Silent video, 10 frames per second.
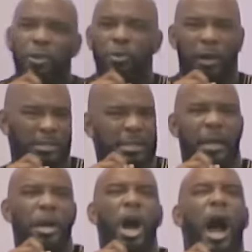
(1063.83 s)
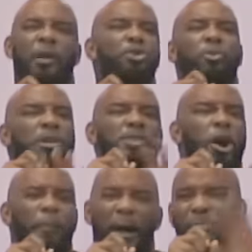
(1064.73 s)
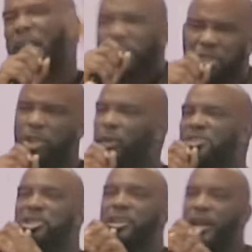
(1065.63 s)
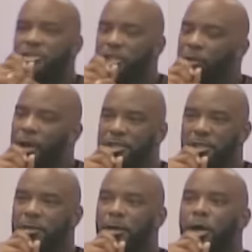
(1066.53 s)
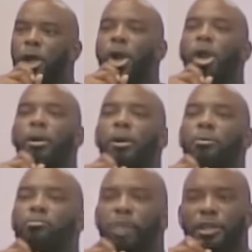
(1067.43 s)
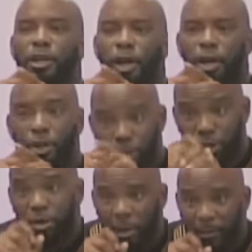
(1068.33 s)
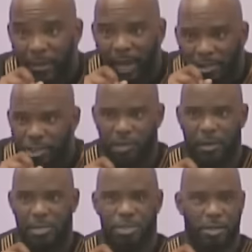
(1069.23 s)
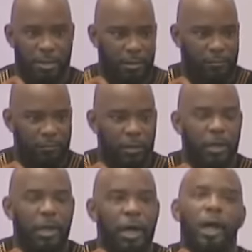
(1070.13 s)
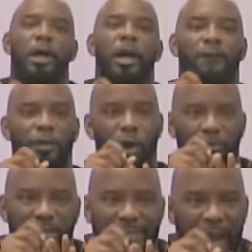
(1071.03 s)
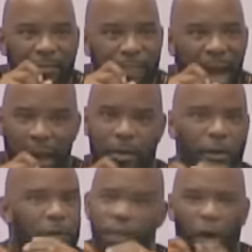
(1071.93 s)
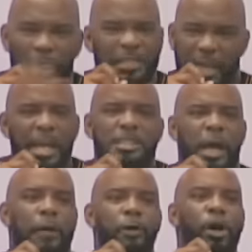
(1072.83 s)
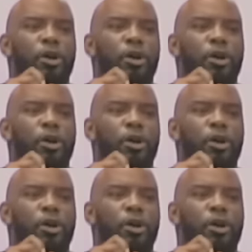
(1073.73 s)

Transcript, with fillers: know you want to say, I know you want to talk about that generation and that generation. But you're going to be that generation. If you don't stand back. You know, it's easy